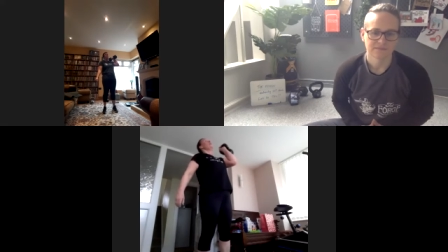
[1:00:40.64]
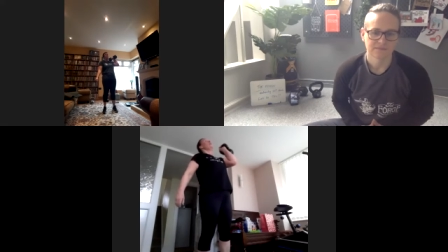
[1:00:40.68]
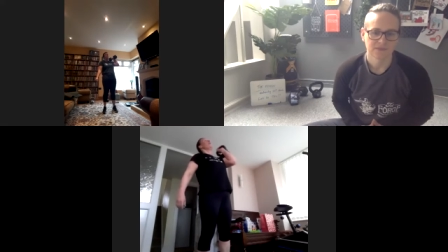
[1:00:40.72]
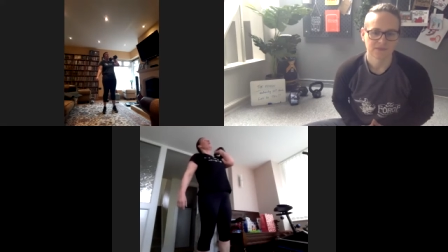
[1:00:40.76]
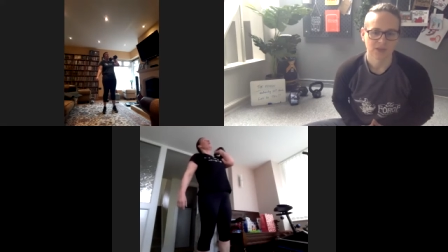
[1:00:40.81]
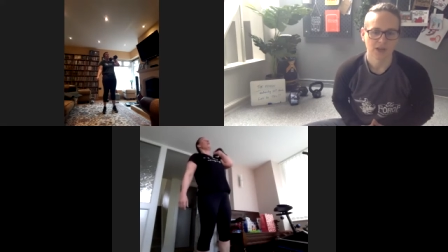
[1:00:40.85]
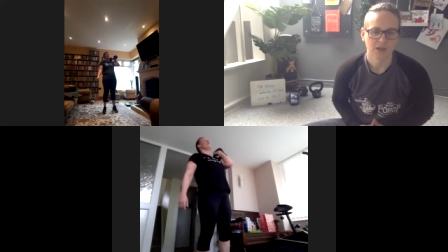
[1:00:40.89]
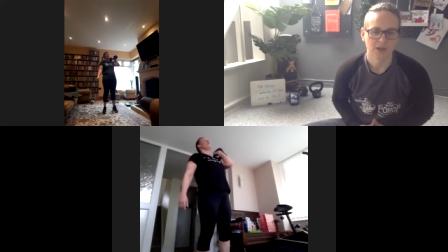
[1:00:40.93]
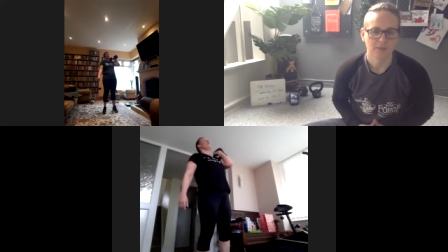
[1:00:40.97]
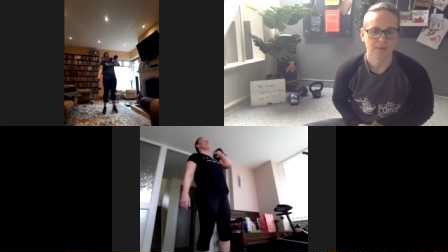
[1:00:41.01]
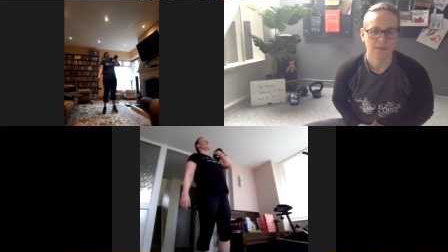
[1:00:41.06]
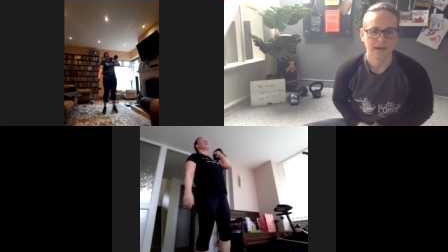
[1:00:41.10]

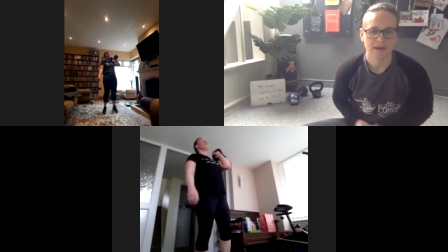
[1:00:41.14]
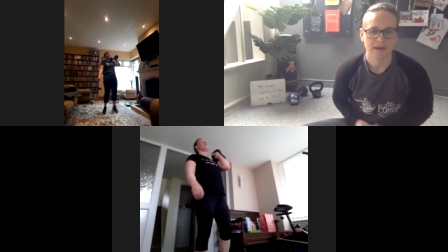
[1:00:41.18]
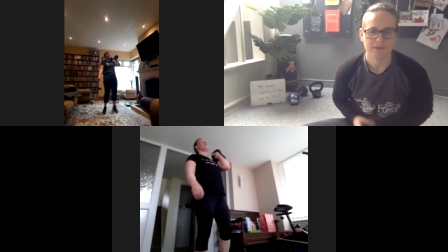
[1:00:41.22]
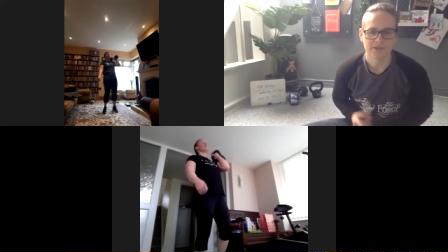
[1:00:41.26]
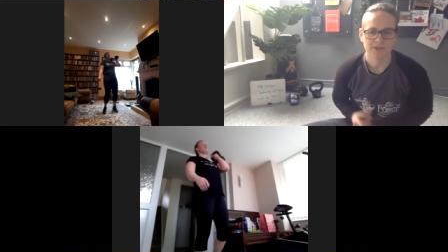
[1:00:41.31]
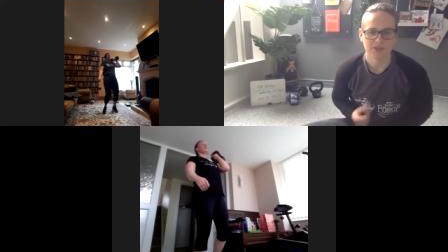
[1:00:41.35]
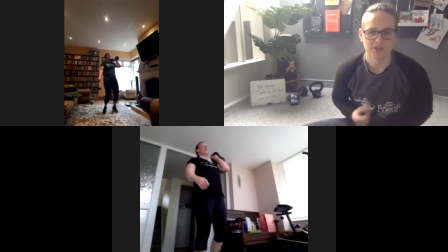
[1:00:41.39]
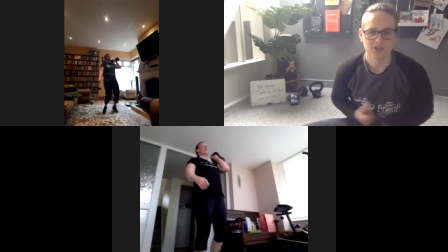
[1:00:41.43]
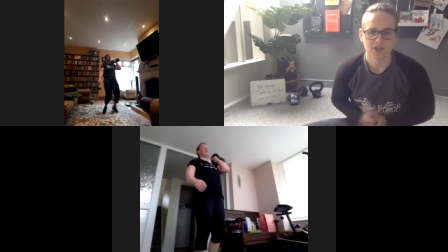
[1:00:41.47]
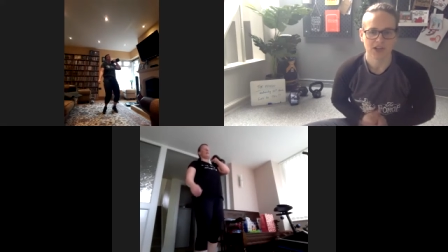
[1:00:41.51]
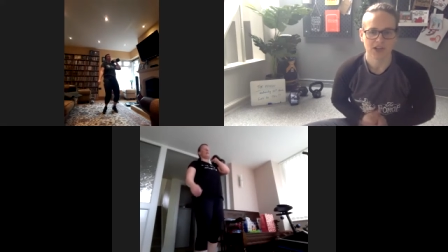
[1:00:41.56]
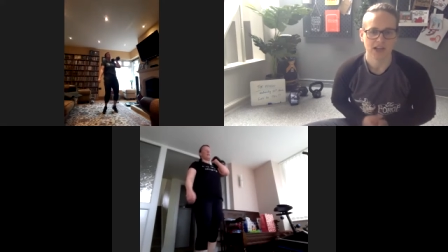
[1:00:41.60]
Yeah, Pamela,
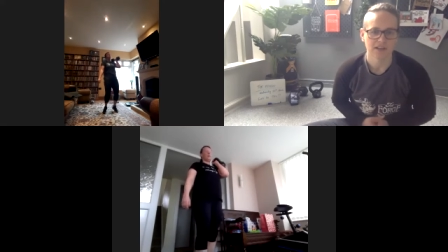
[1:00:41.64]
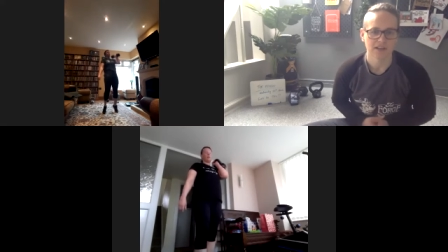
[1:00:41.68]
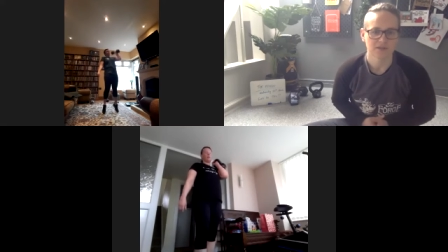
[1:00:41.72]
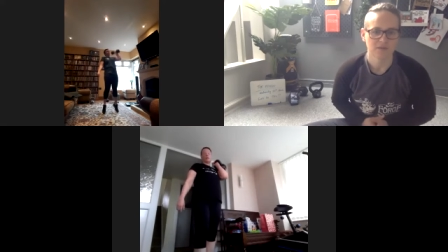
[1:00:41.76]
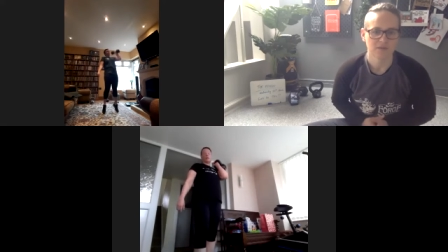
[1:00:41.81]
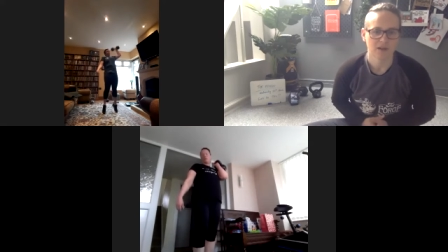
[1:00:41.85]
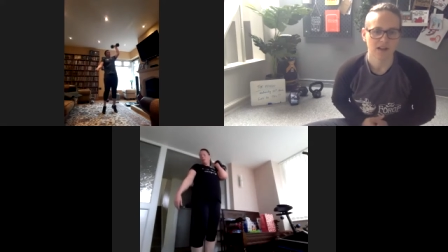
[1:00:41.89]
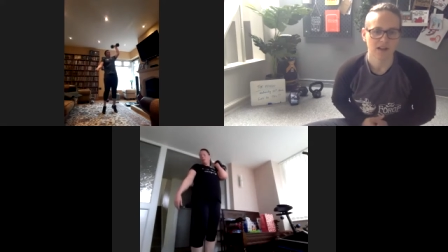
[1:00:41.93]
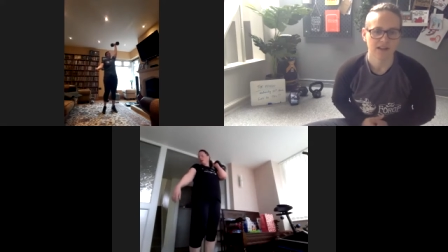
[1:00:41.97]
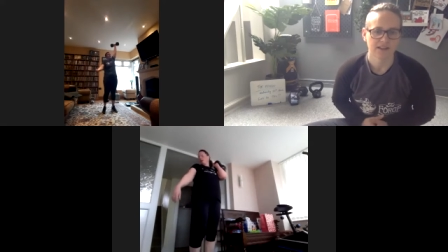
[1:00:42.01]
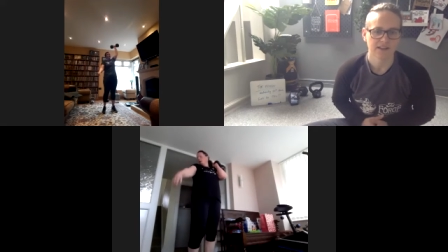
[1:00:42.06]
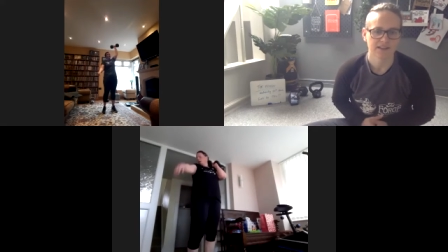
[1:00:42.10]
straight in as
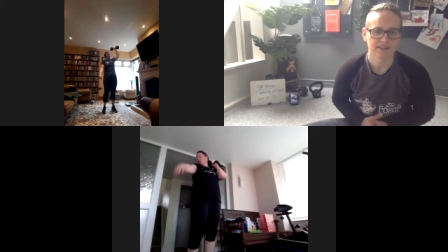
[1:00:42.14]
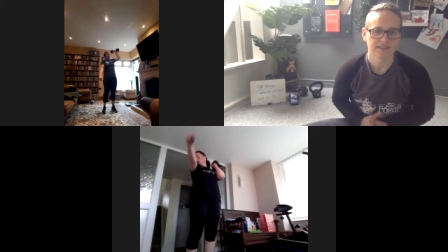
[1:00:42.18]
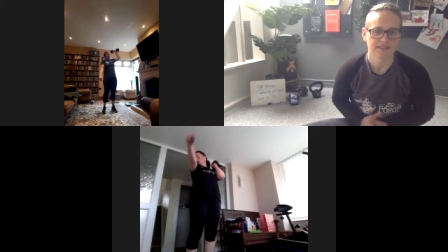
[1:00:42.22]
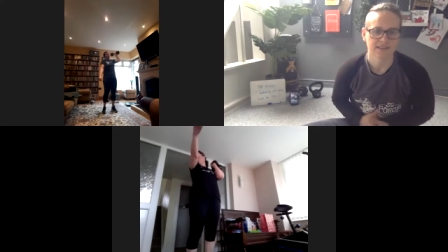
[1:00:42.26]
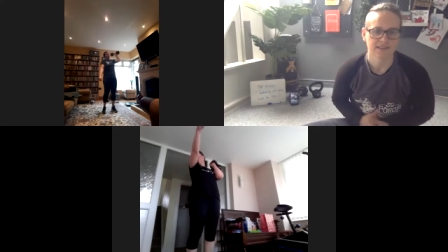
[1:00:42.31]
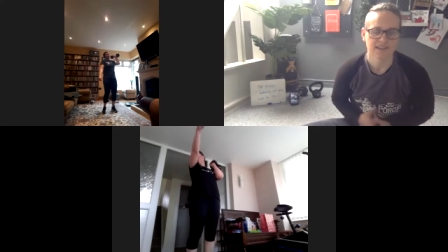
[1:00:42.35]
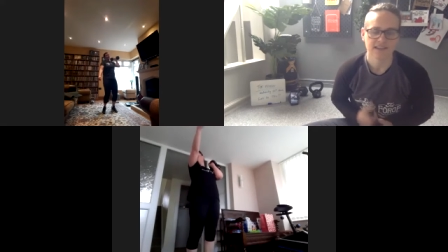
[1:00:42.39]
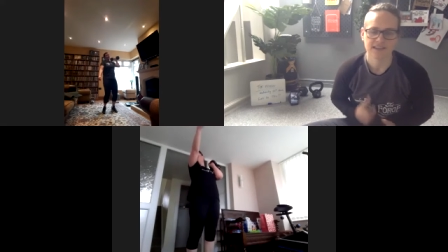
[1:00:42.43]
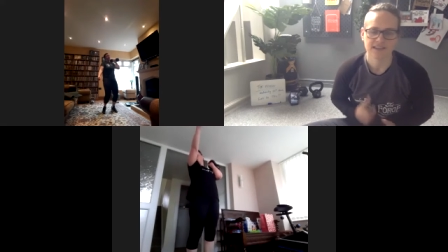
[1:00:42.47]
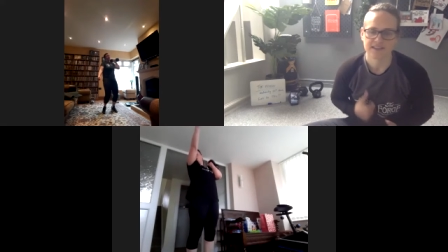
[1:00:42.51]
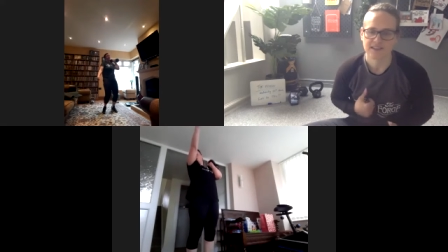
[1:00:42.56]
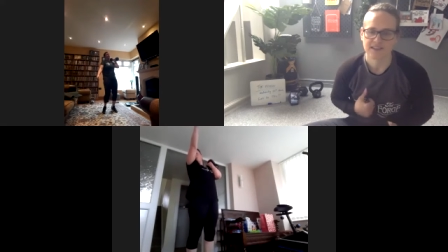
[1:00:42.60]
well. Like you
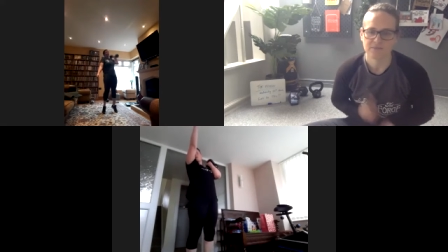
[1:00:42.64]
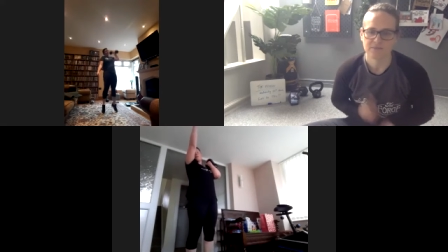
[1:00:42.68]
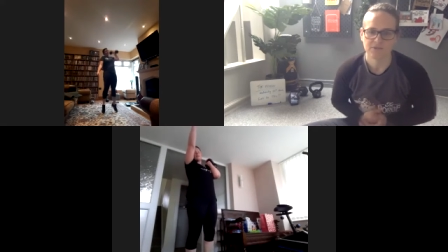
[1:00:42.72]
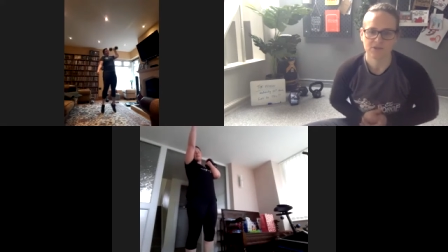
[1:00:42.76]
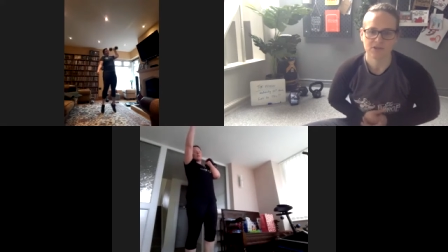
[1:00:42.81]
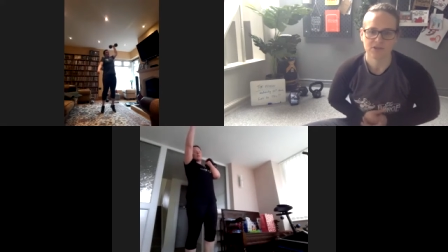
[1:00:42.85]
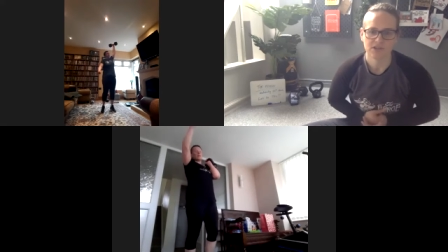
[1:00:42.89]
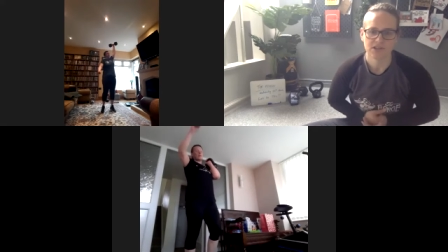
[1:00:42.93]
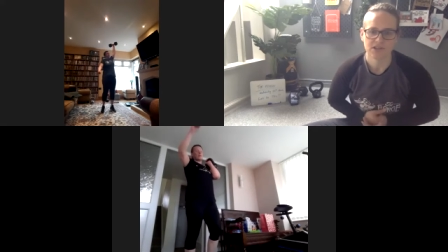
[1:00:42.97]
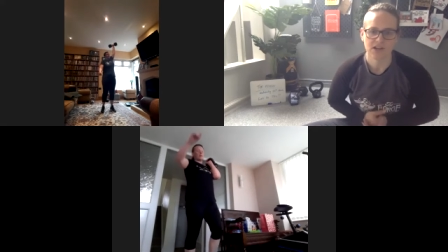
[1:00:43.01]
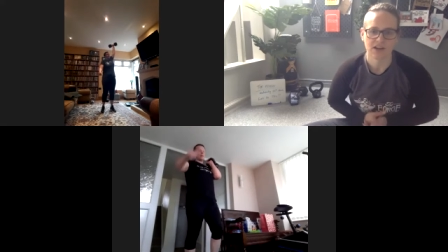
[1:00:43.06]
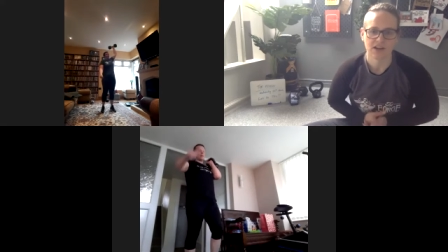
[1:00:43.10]
see, same with
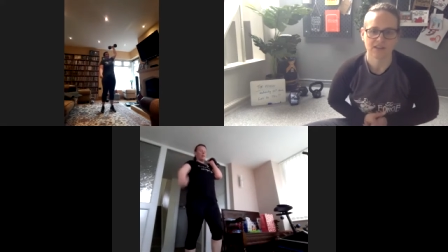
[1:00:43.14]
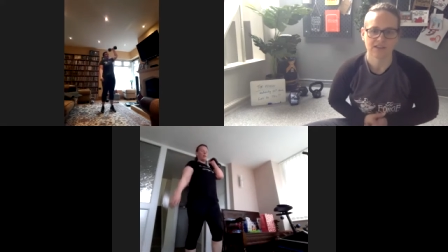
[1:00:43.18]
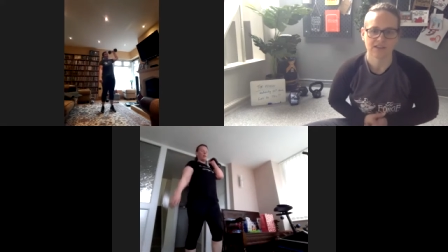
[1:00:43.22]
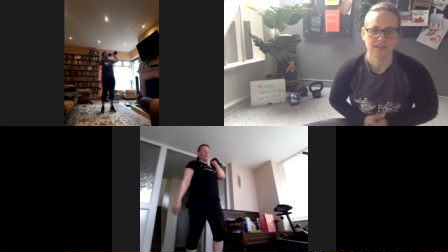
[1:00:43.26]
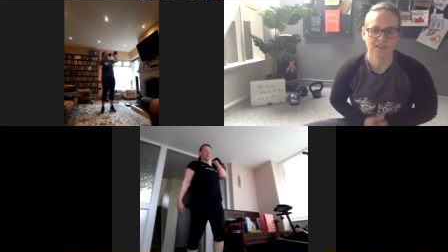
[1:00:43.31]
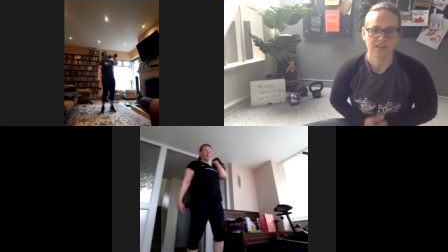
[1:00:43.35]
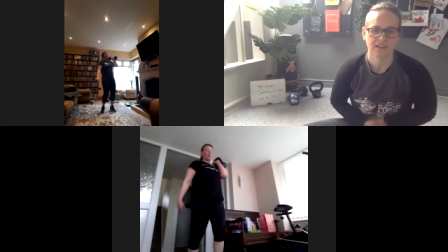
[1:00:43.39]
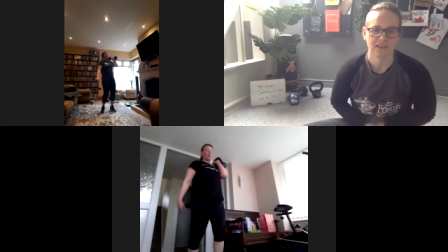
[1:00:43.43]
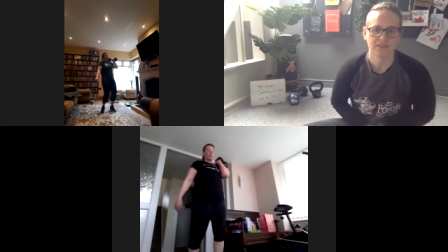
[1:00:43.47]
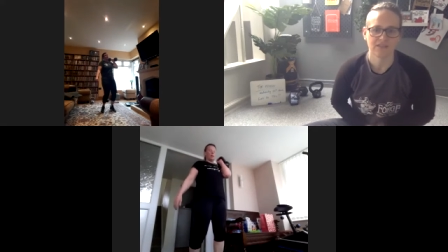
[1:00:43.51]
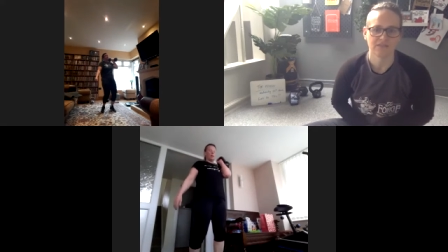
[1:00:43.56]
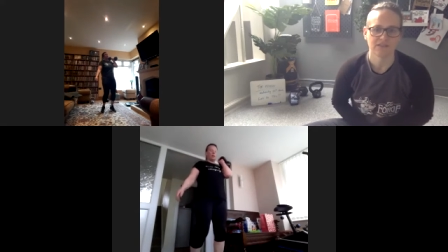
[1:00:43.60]
you, Geraldine.
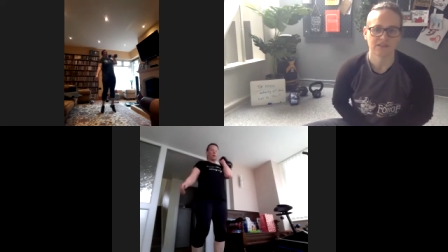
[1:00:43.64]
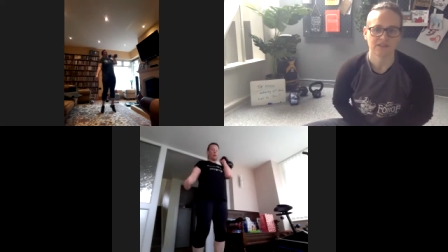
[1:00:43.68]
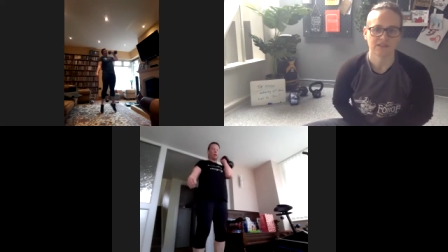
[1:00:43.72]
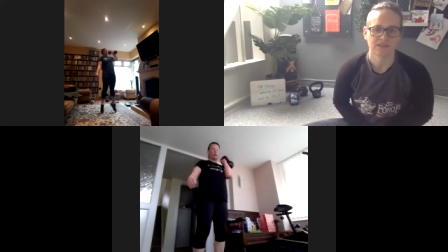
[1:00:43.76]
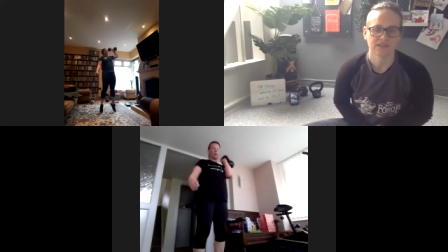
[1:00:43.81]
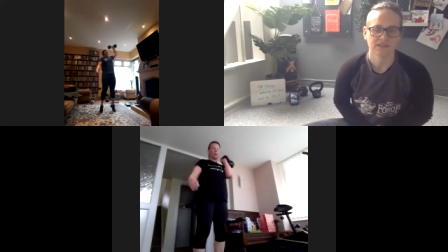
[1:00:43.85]
Lovely.